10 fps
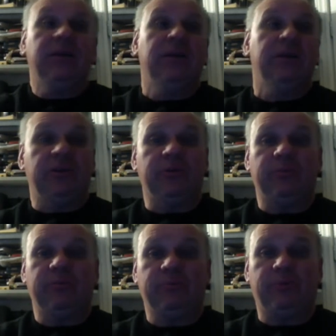You
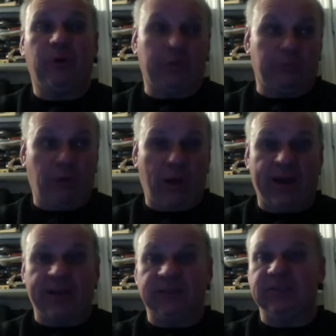poke and
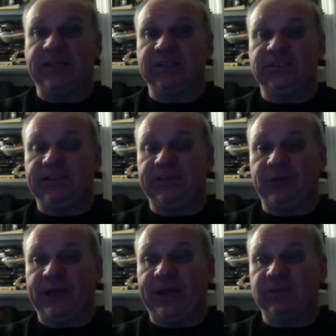prod and see if
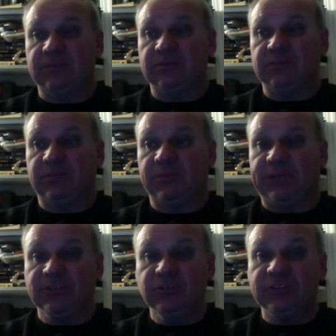you get something
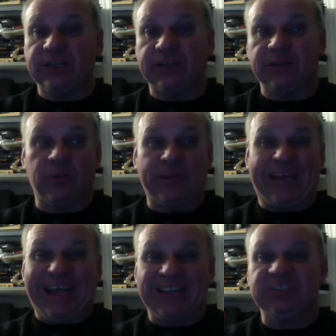interesting that
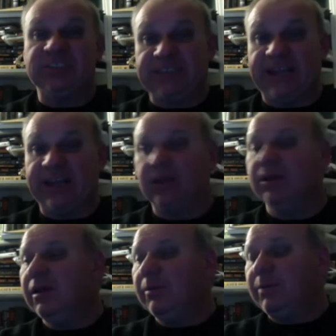nobody else is getting.
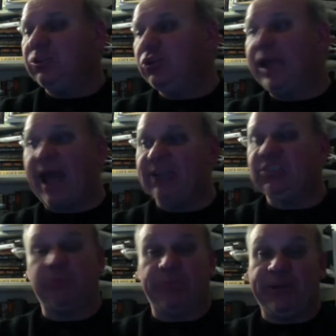Because you can ask
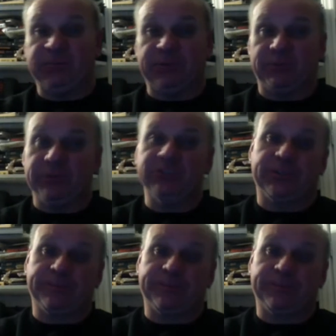Jimmy Page about the music